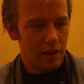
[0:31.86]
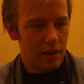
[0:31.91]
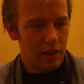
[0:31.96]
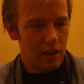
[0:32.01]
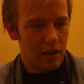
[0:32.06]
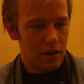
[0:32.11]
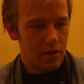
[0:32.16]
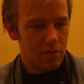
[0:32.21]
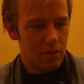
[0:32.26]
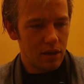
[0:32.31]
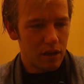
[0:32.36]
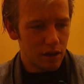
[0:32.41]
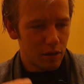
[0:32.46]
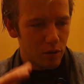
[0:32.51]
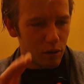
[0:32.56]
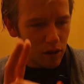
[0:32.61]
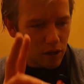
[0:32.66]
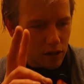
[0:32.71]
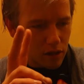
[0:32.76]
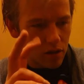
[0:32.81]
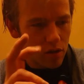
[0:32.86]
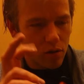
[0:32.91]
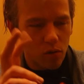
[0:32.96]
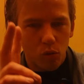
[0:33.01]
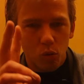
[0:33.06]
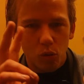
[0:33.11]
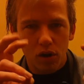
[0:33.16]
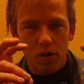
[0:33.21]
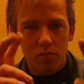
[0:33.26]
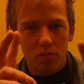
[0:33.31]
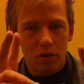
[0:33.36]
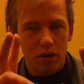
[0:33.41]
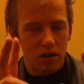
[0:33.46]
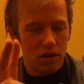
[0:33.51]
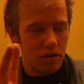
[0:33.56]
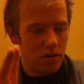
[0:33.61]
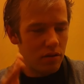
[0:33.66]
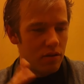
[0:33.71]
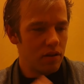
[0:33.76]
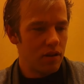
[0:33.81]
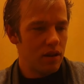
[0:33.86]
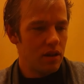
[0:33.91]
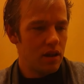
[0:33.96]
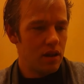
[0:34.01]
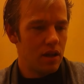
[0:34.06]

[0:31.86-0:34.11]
how to make a quick little windmill.